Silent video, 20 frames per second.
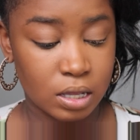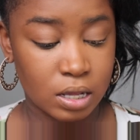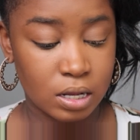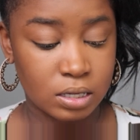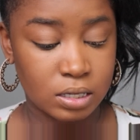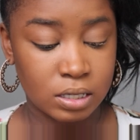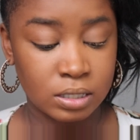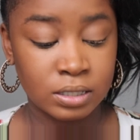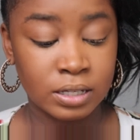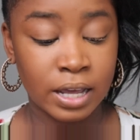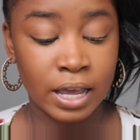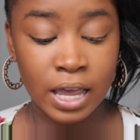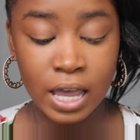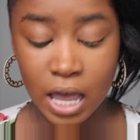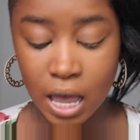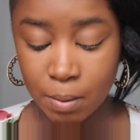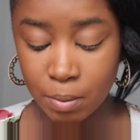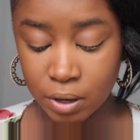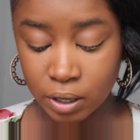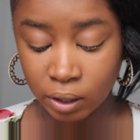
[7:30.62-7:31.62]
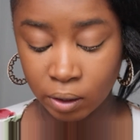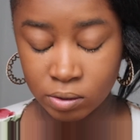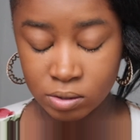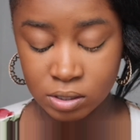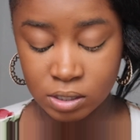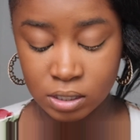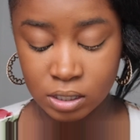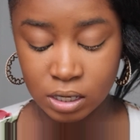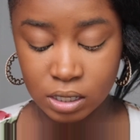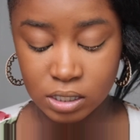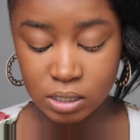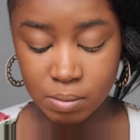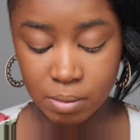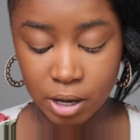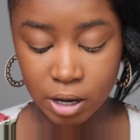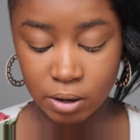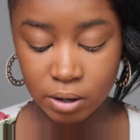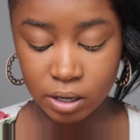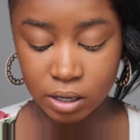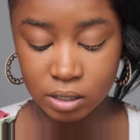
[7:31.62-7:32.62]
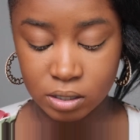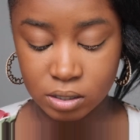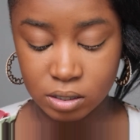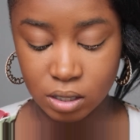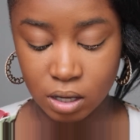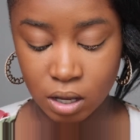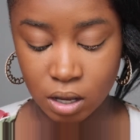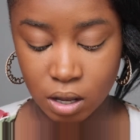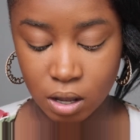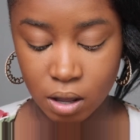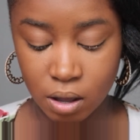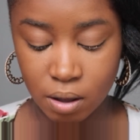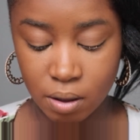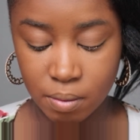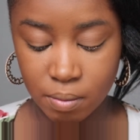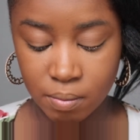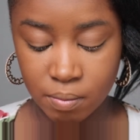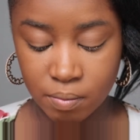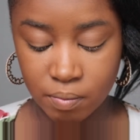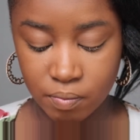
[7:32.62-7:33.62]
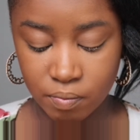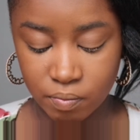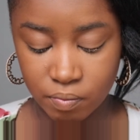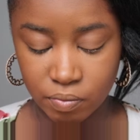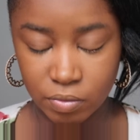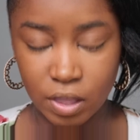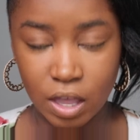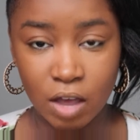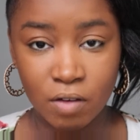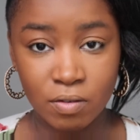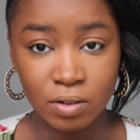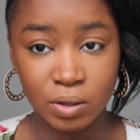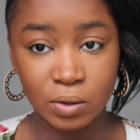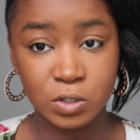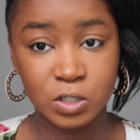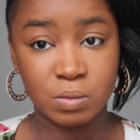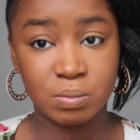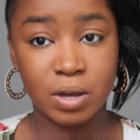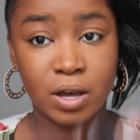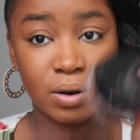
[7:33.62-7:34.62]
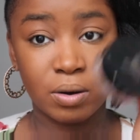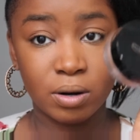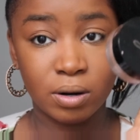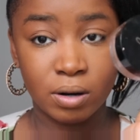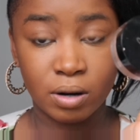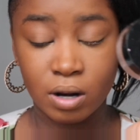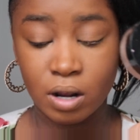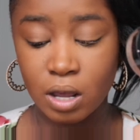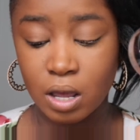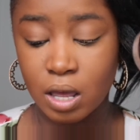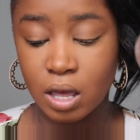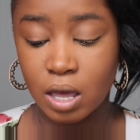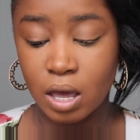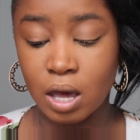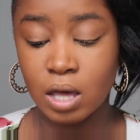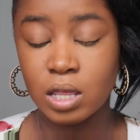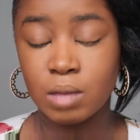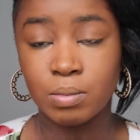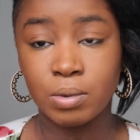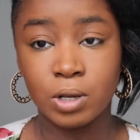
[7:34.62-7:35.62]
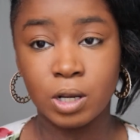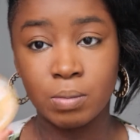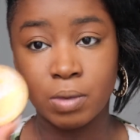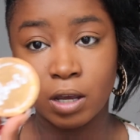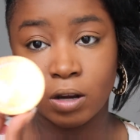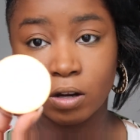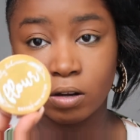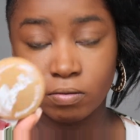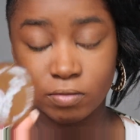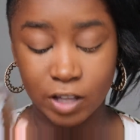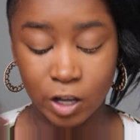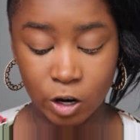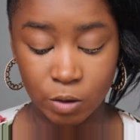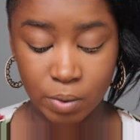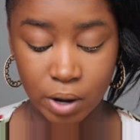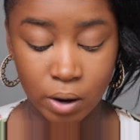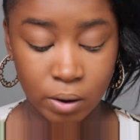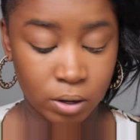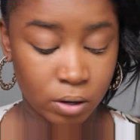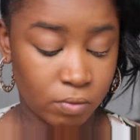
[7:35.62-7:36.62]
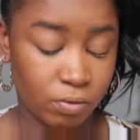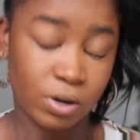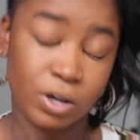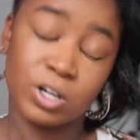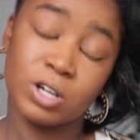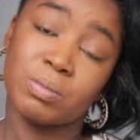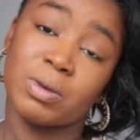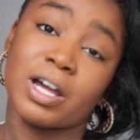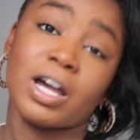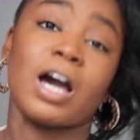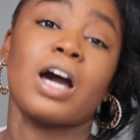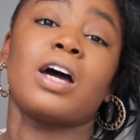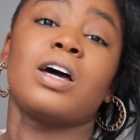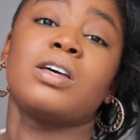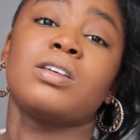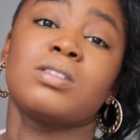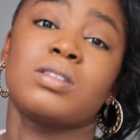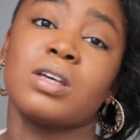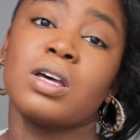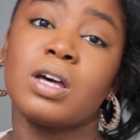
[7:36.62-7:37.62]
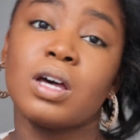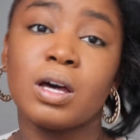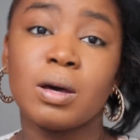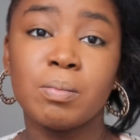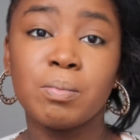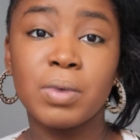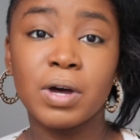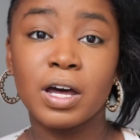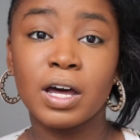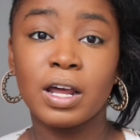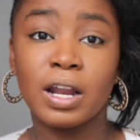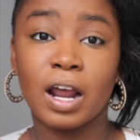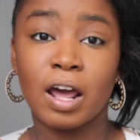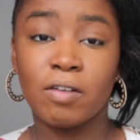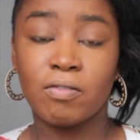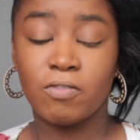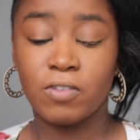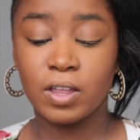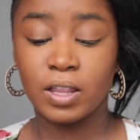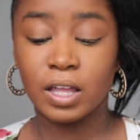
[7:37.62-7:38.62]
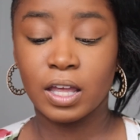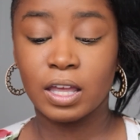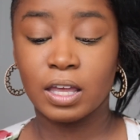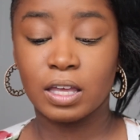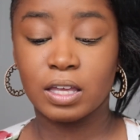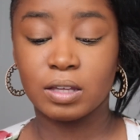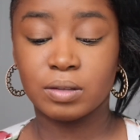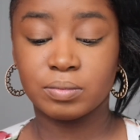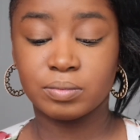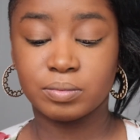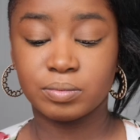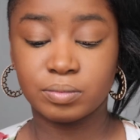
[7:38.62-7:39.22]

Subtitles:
Today I'm going to use Danessa Myricks Evolution Powder and the Beauty Bakery Flour Powder for under my eyes. But I feel like